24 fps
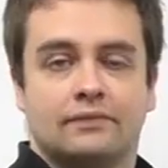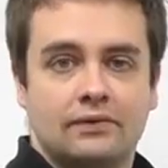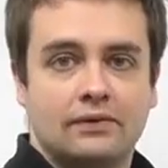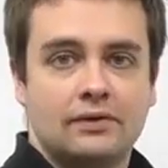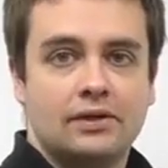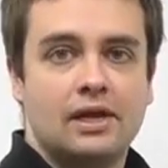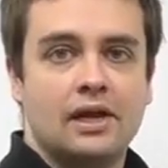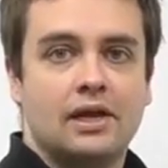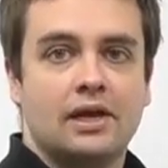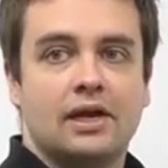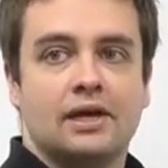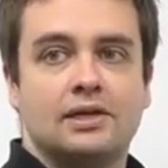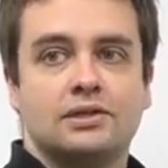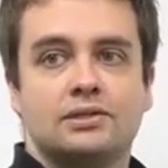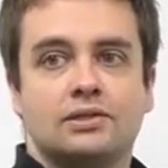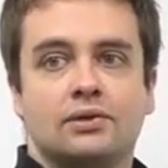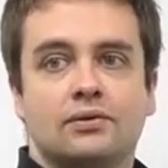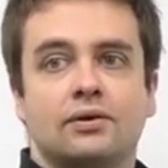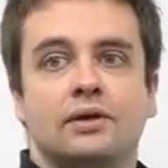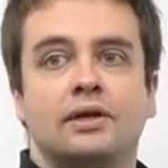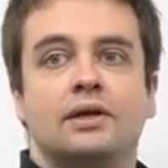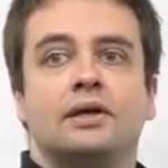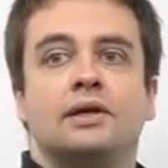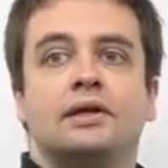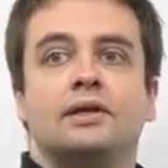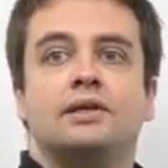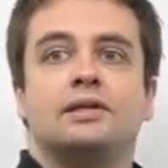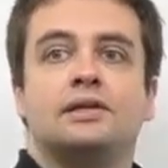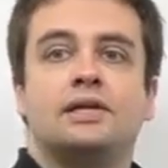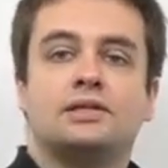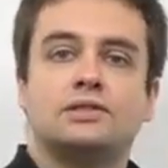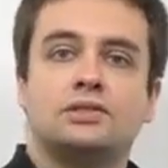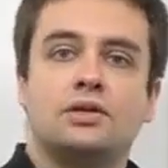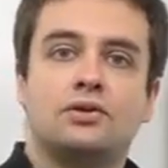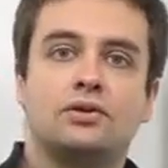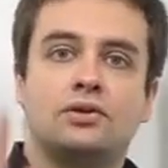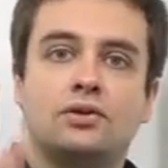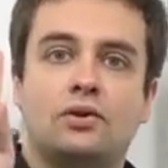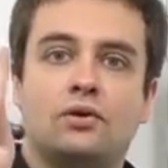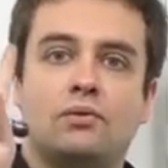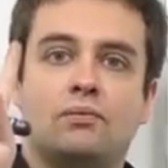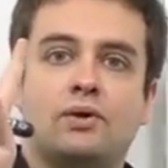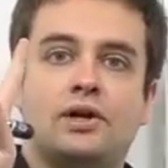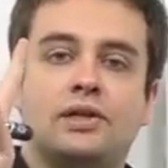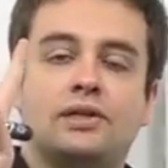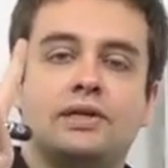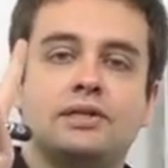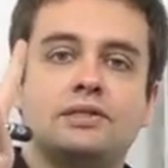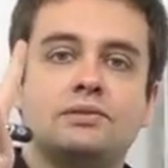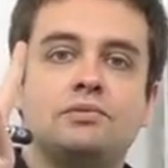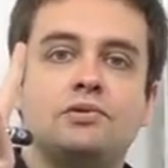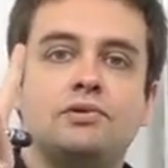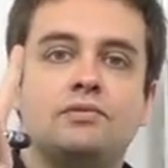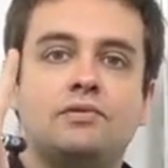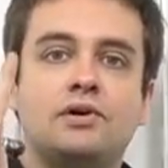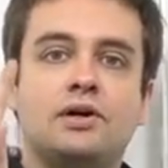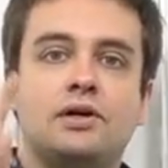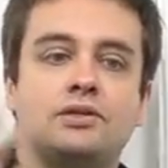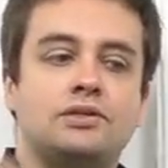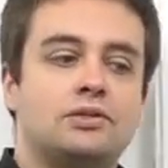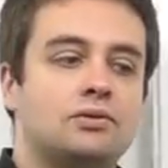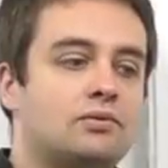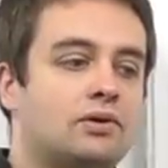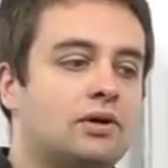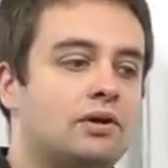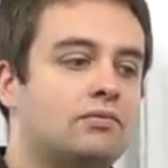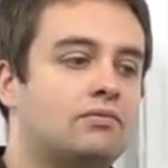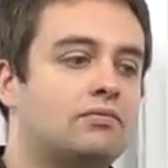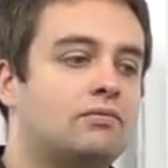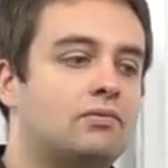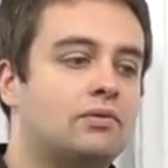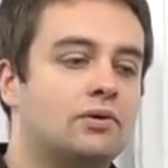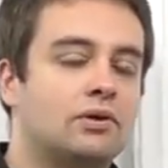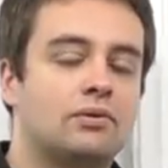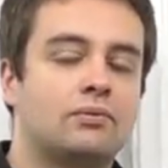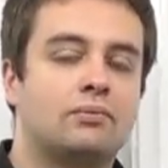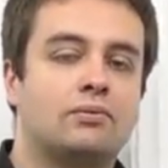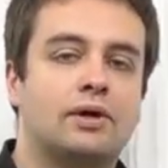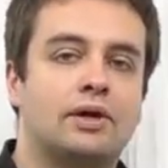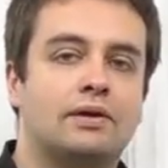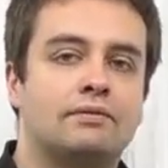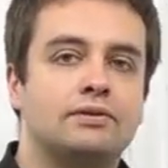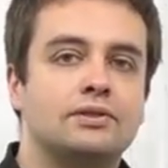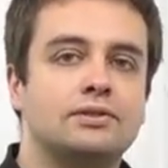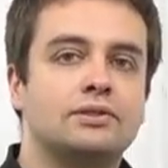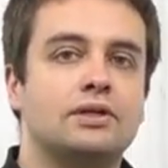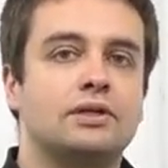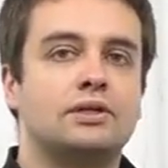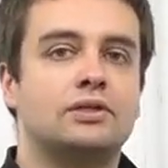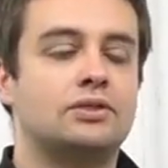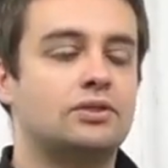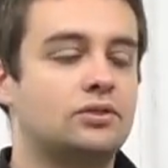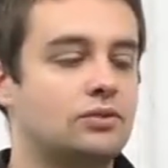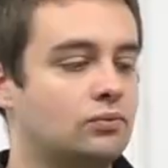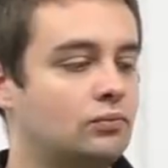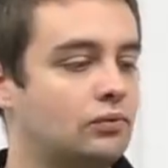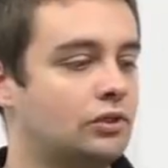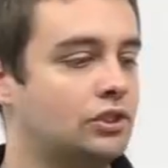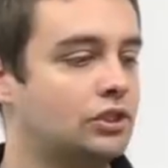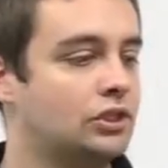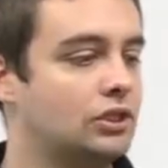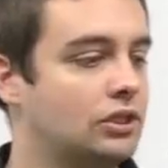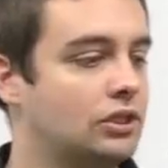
Okay guys, so that's our third one. Let's move on to our fourth one. I'm just gonna switch